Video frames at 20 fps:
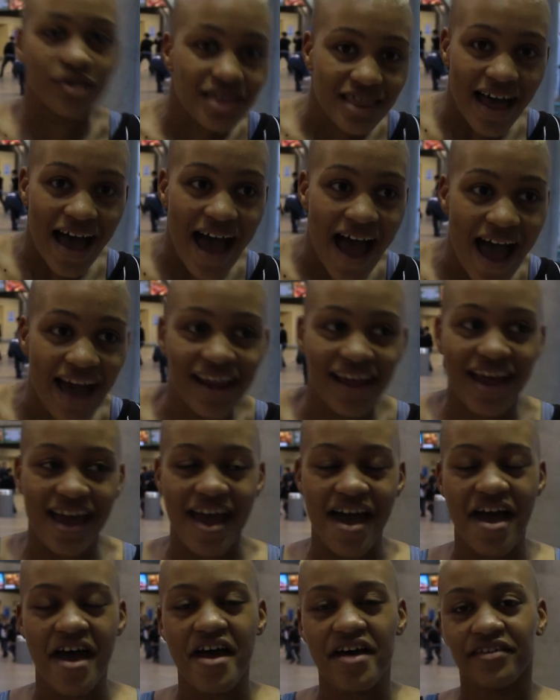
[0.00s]
with that,
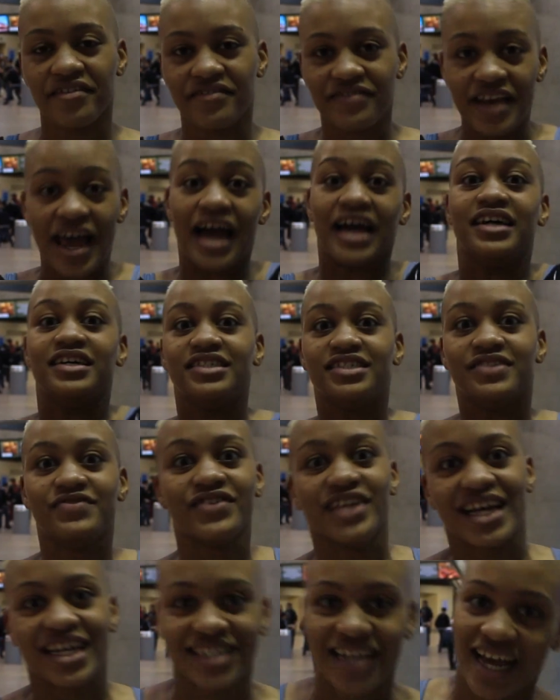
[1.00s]
and yeah,
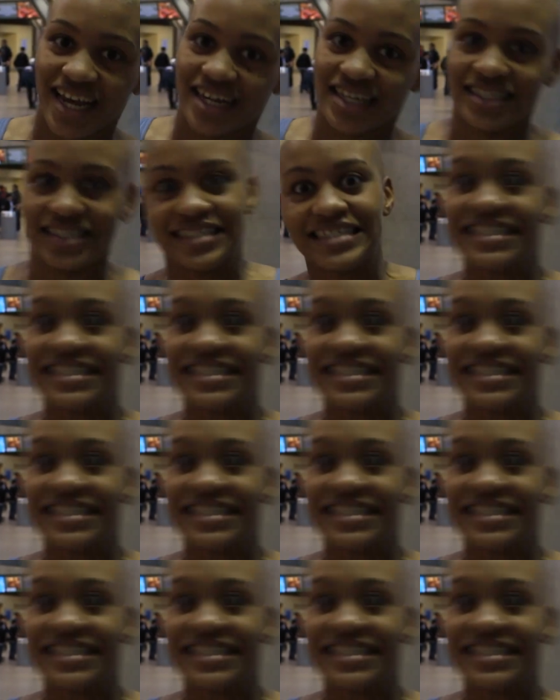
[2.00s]
really exciting.